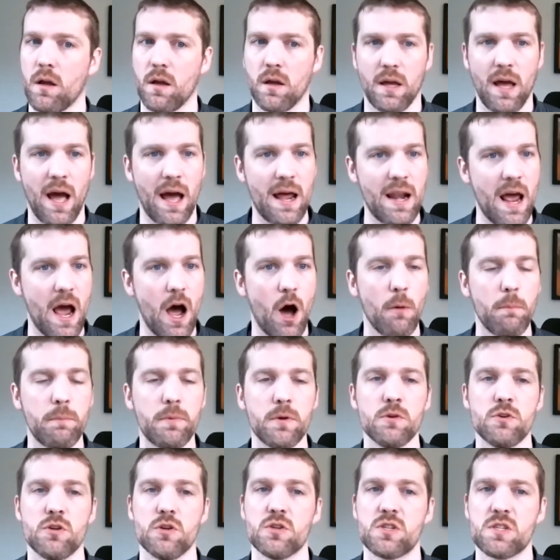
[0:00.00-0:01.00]
kind of help you
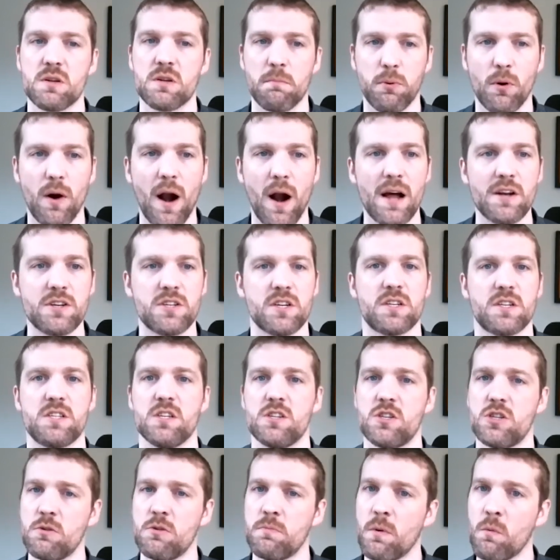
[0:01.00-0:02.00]
do some projects
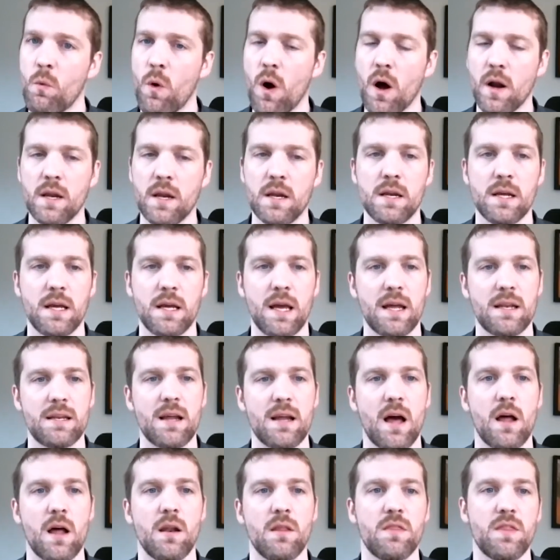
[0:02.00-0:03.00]
that you've been wanting to get
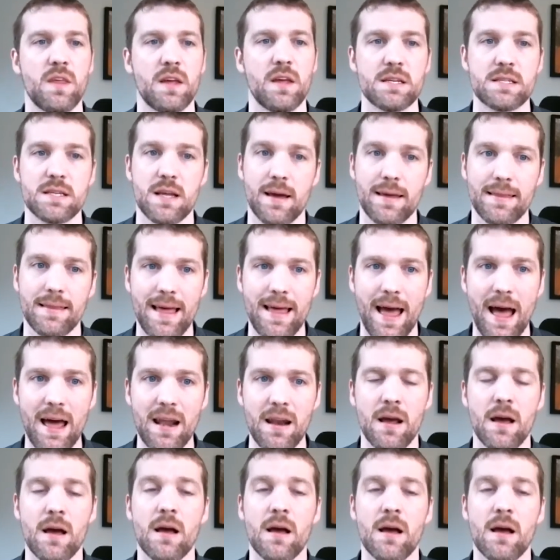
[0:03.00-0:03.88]
done and things like that,